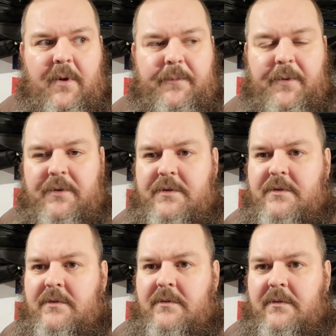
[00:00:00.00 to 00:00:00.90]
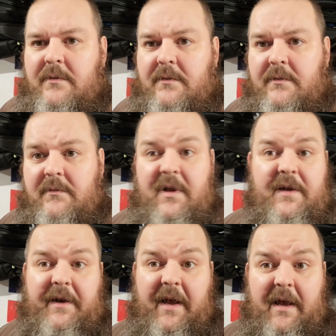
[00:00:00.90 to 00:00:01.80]
muck boots, they
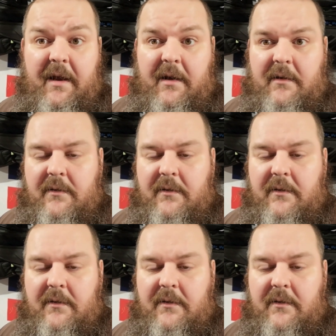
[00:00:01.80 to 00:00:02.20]
die,